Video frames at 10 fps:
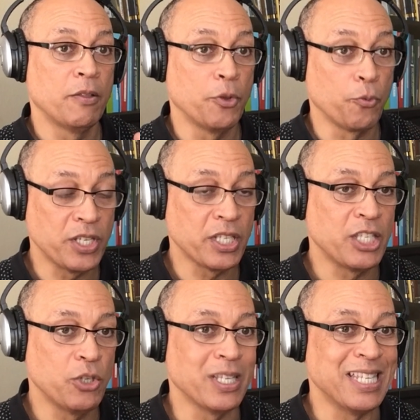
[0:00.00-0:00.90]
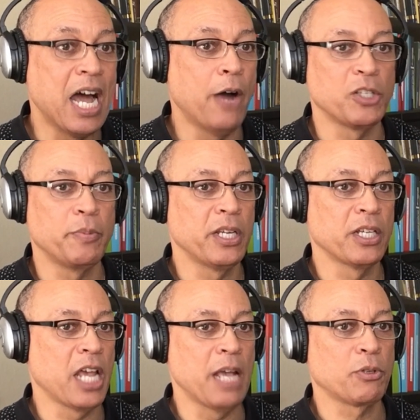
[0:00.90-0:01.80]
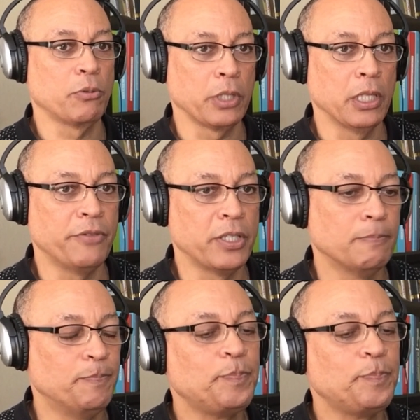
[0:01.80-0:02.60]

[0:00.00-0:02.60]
The reason I do it now is because I absolutely love it.